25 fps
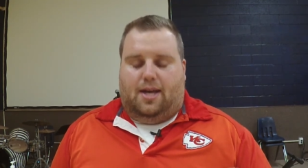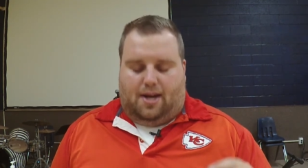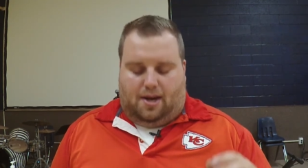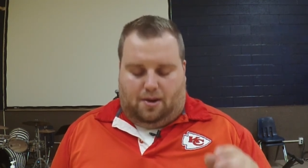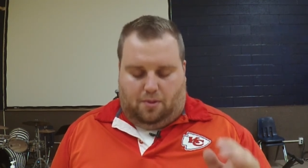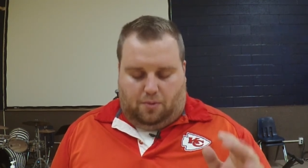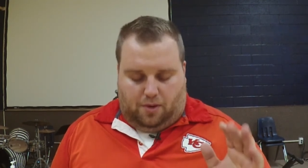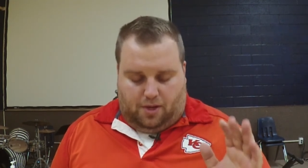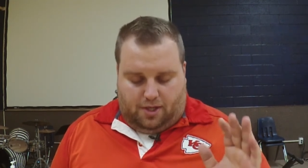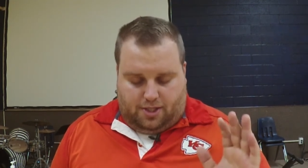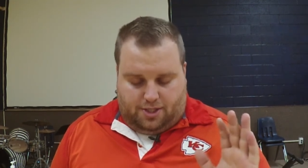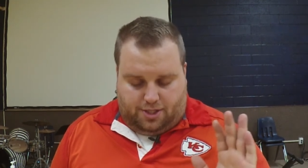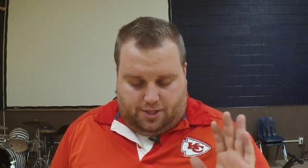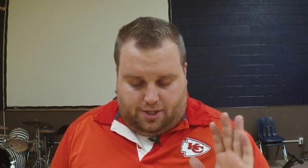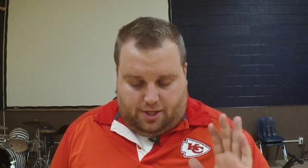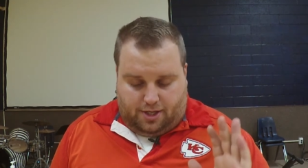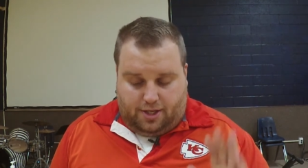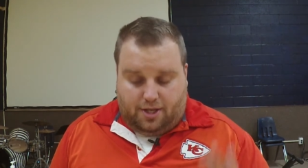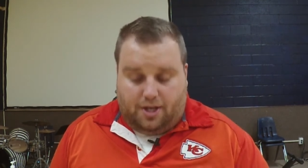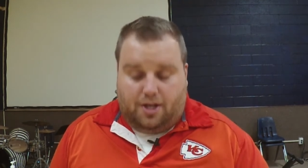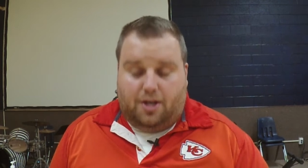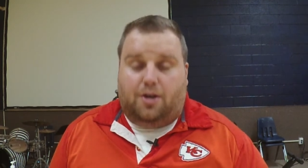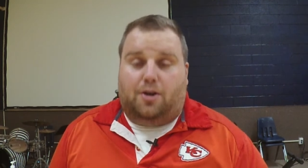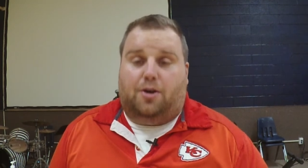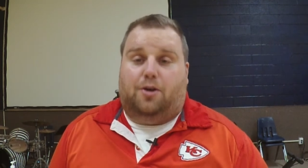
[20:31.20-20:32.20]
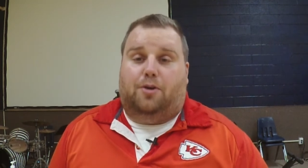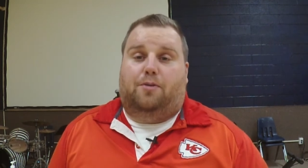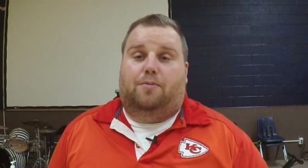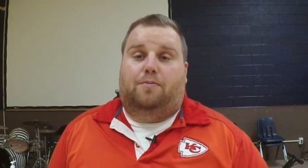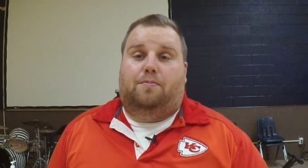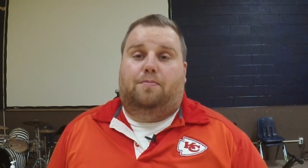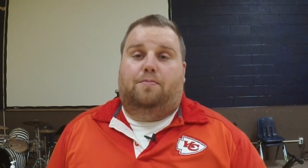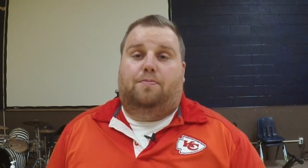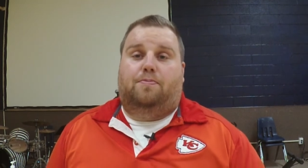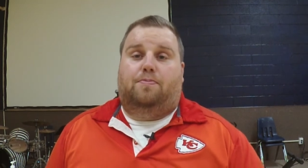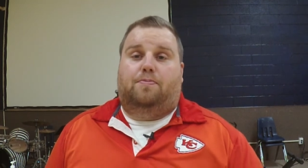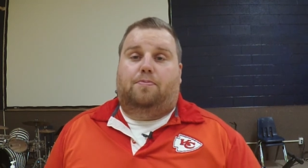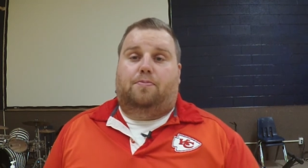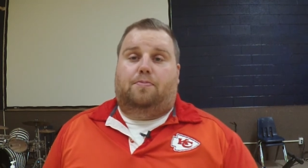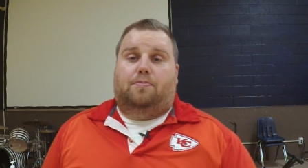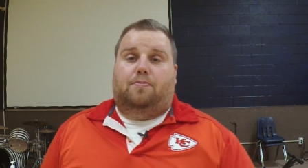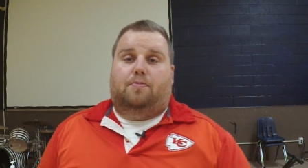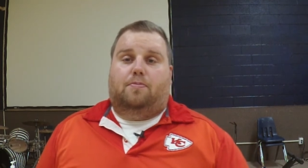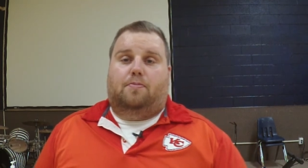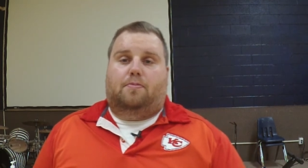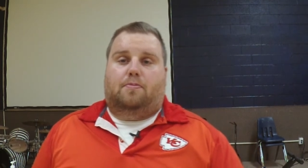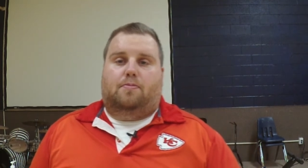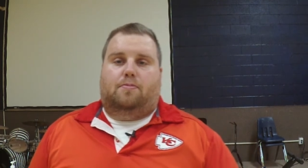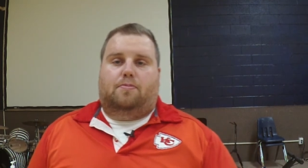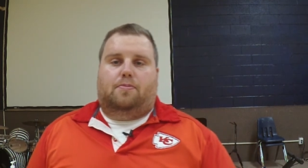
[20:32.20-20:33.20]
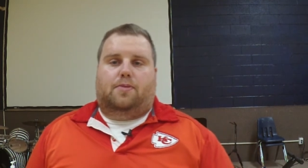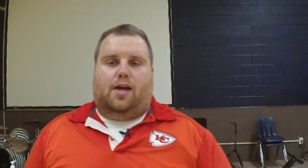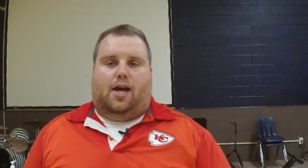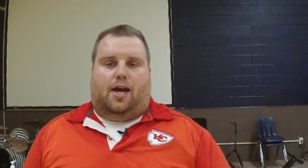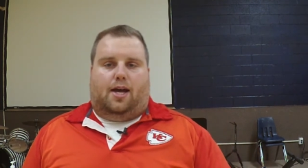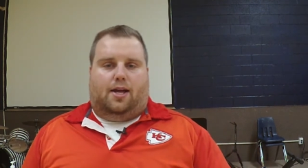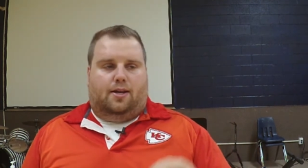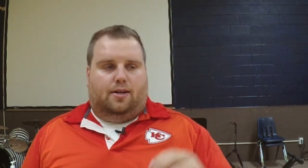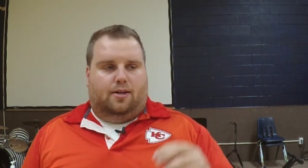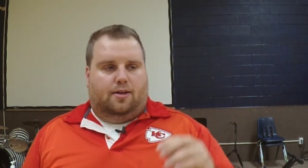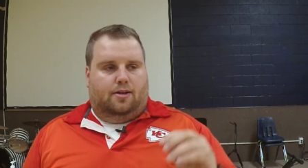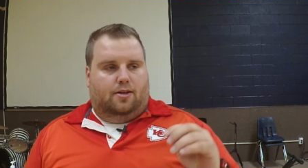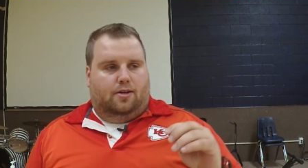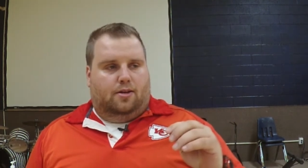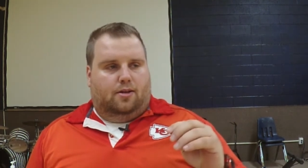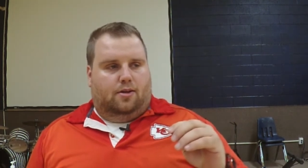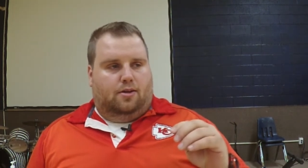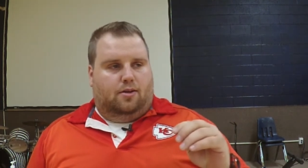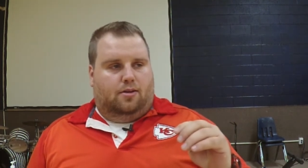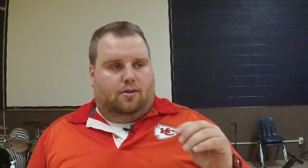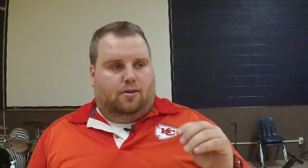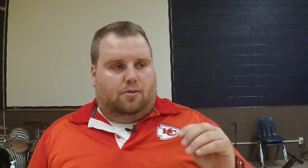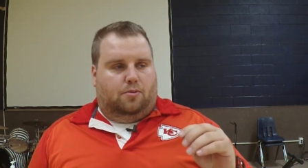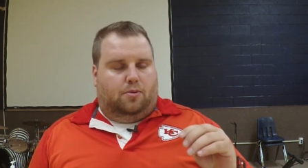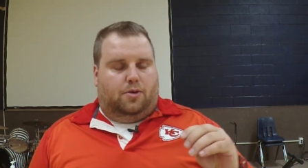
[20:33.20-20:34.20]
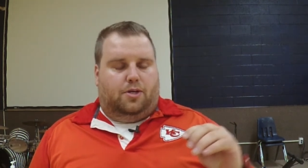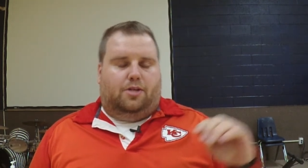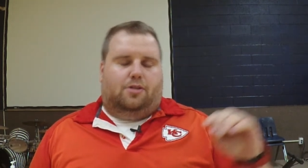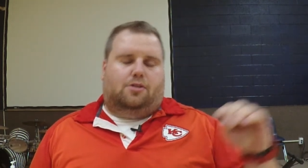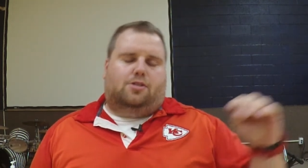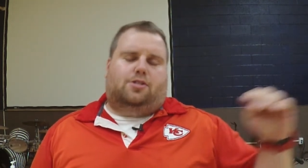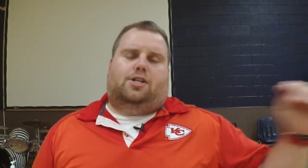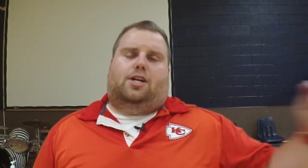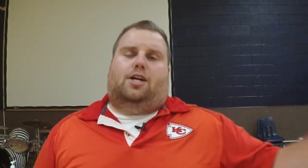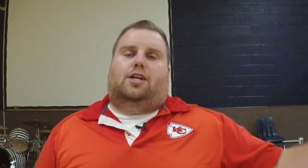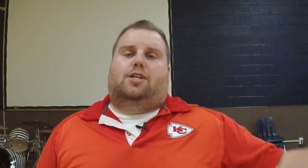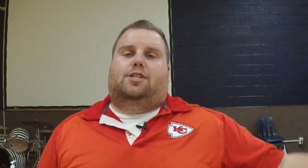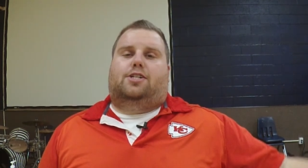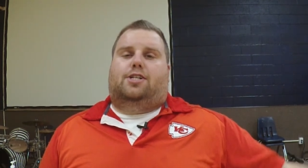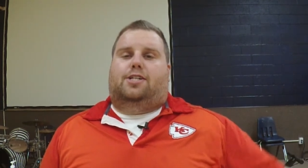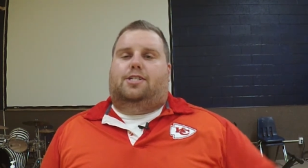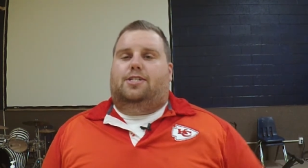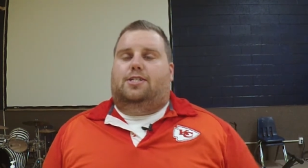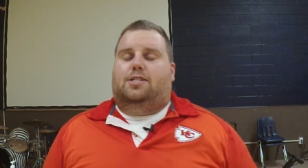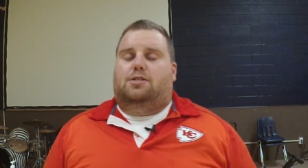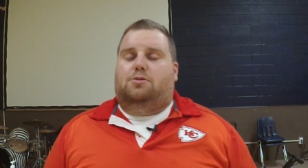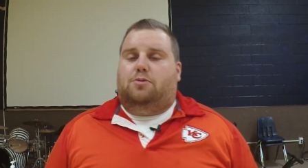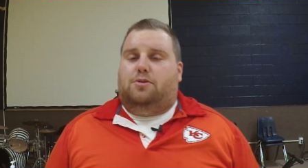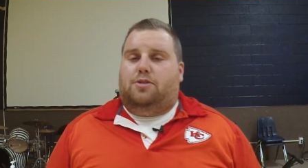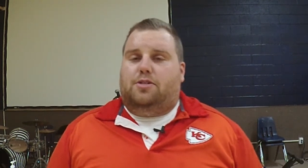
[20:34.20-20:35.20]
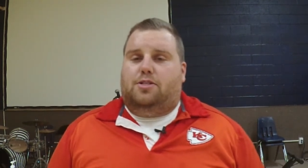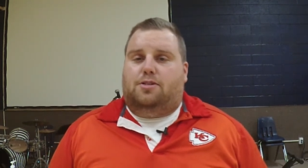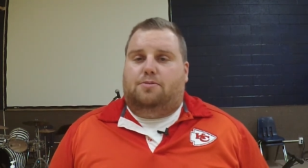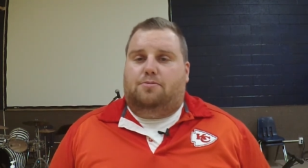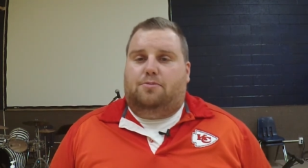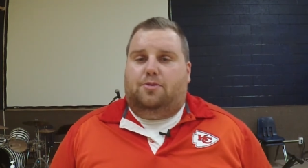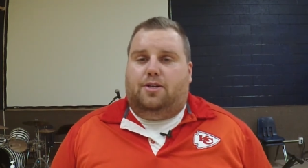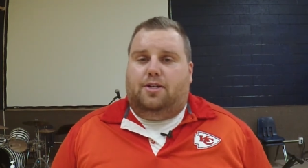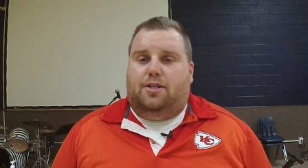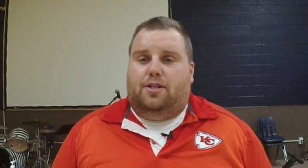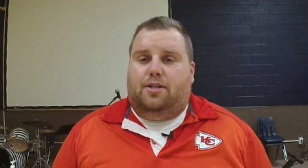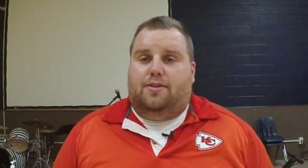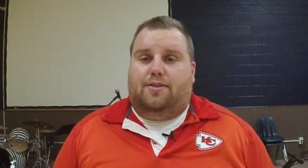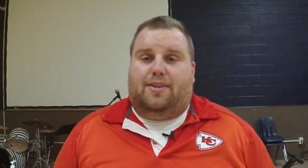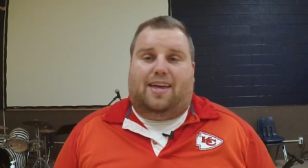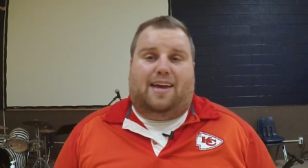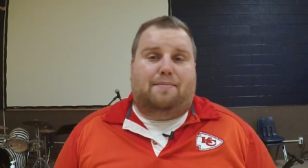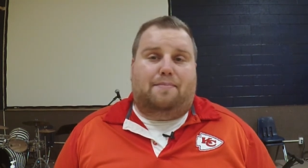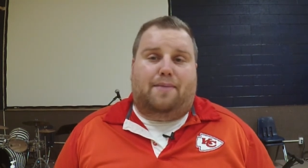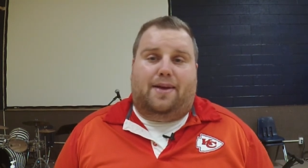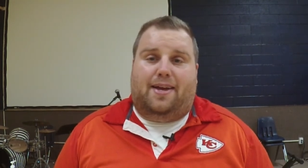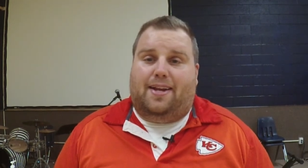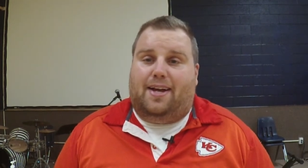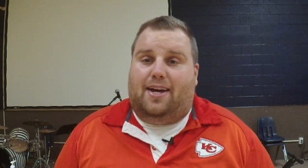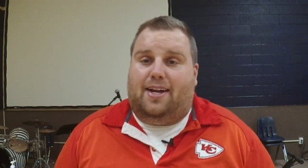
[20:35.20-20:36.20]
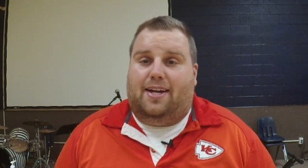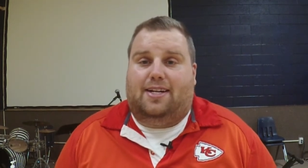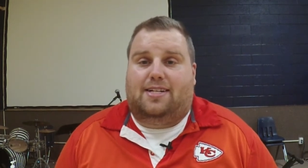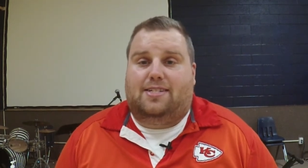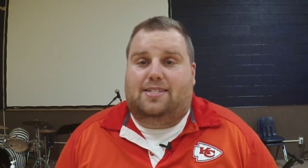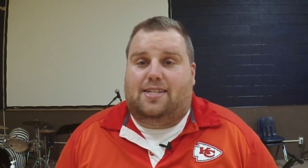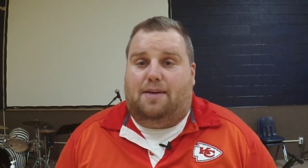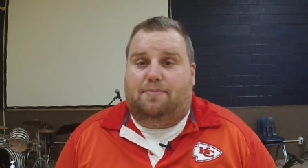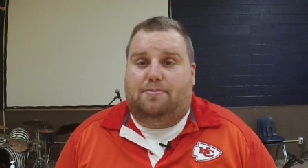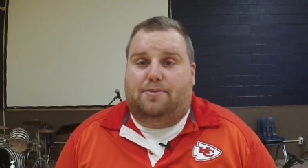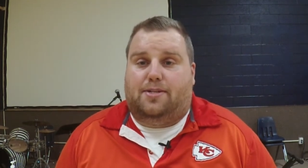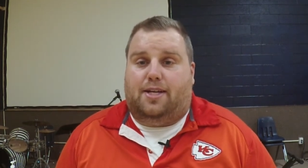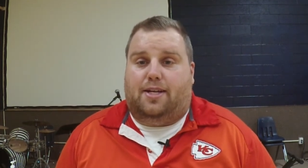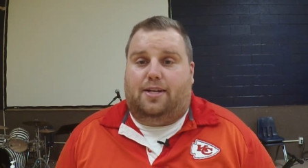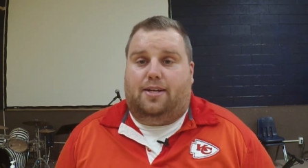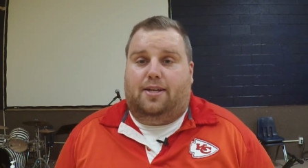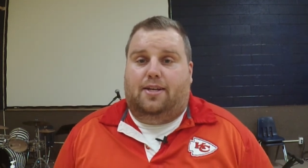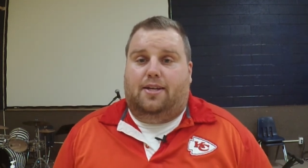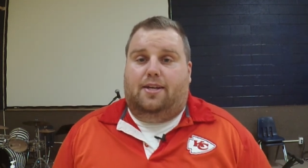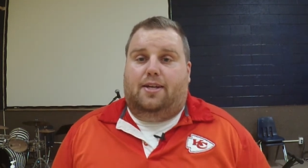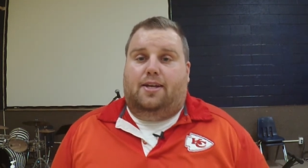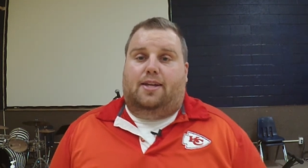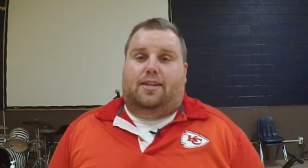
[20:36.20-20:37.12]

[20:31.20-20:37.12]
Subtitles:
And I want you to know that when you share Jesus with someone, they may not accept it.